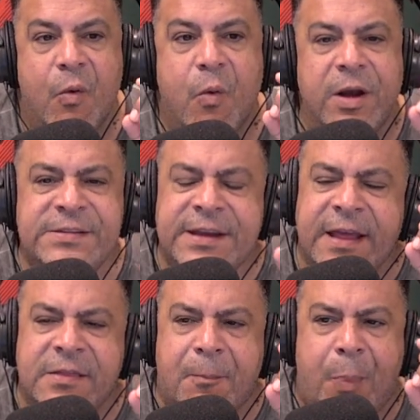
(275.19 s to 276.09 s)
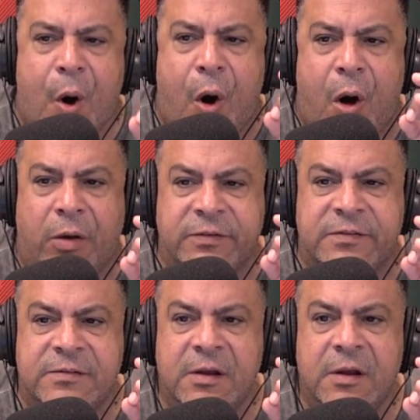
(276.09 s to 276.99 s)
Where does he get the
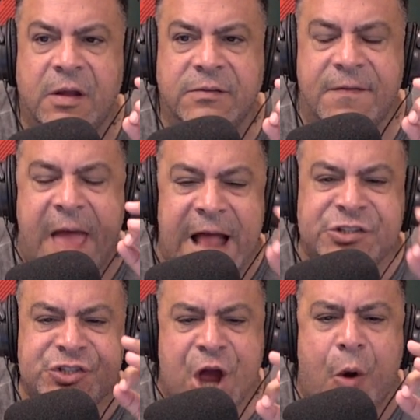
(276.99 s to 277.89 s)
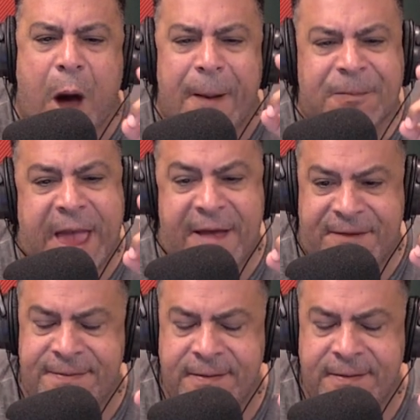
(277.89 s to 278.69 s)
balls well, to not show Carson, up, Kevin?